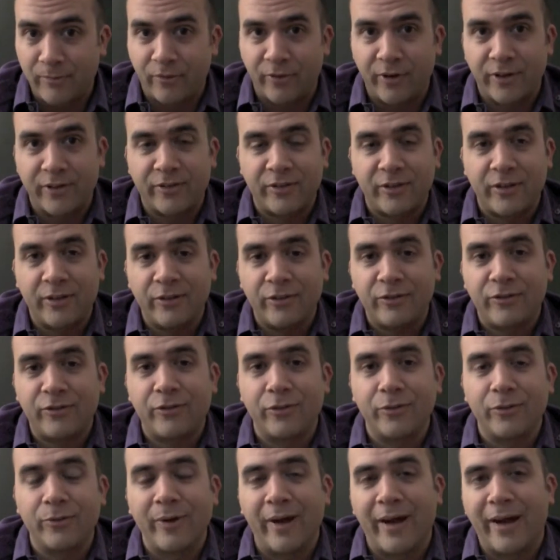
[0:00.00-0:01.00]
for instance,
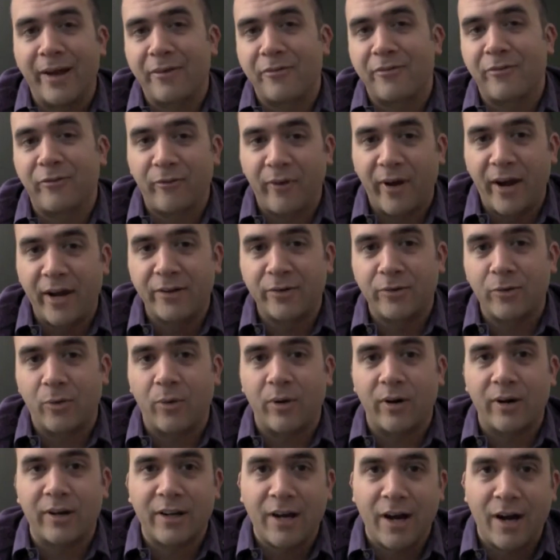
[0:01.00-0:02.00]
to a friend
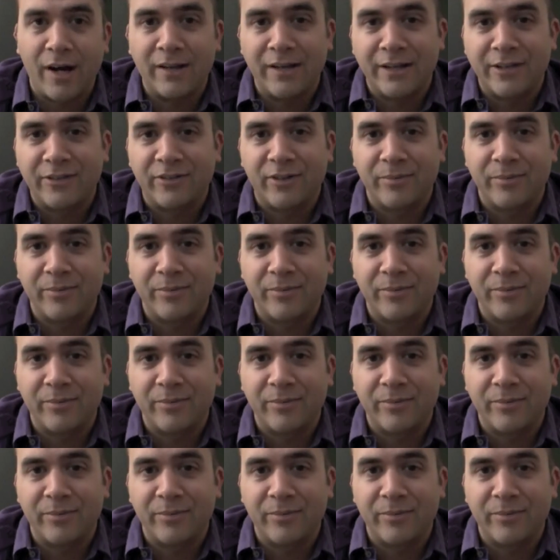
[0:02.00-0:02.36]
or colleague's